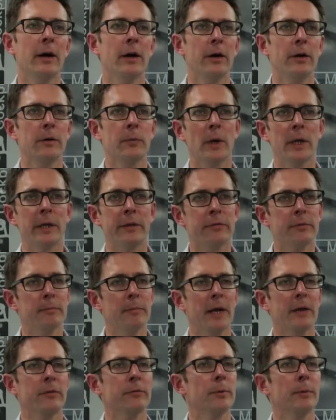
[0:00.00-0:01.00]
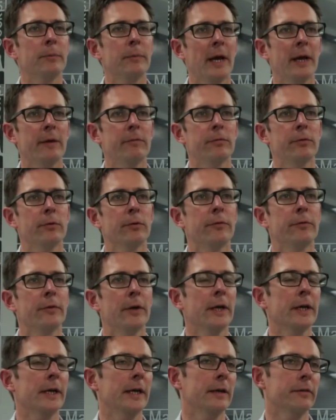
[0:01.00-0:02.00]
are, well it's a maximum downforce
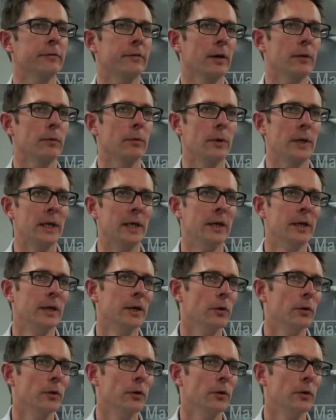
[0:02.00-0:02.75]
circuit so we,